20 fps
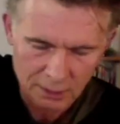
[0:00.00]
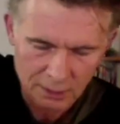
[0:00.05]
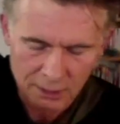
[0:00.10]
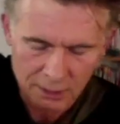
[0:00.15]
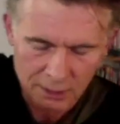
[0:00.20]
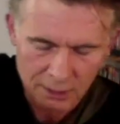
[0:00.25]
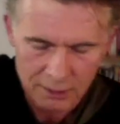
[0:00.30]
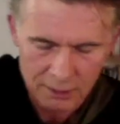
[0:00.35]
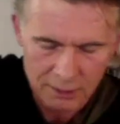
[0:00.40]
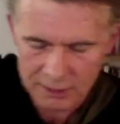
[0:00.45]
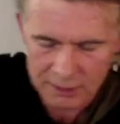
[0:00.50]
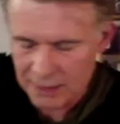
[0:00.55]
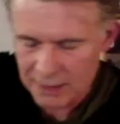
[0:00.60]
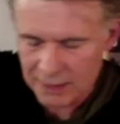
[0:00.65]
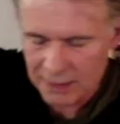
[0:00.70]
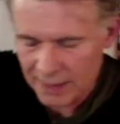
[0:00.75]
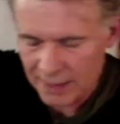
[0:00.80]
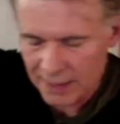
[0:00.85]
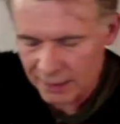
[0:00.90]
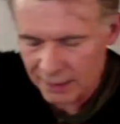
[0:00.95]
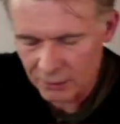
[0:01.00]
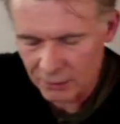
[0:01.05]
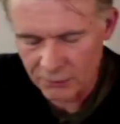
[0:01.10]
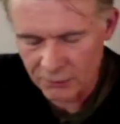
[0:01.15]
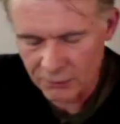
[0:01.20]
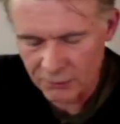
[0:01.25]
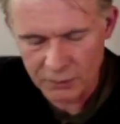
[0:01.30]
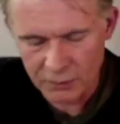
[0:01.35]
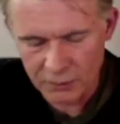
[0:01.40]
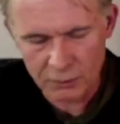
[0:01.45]
the sliding
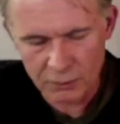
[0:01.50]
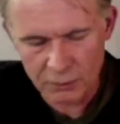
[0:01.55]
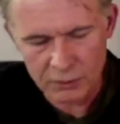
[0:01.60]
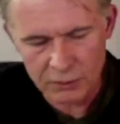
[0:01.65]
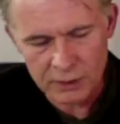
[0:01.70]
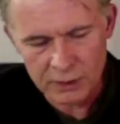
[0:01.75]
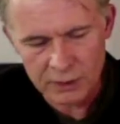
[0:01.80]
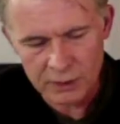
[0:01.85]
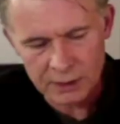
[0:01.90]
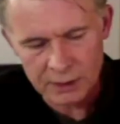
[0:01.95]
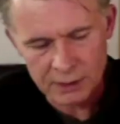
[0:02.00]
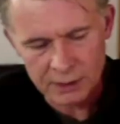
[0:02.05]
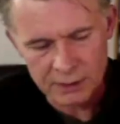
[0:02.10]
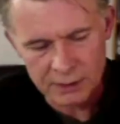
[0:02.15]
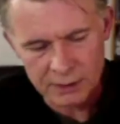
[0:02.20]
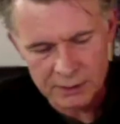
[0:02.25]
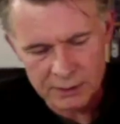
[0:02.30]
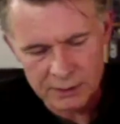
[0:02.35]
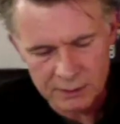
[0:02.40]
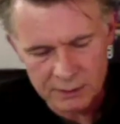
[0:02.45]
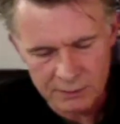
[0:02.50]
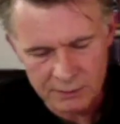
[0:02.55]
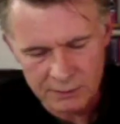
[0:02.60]
of the organs.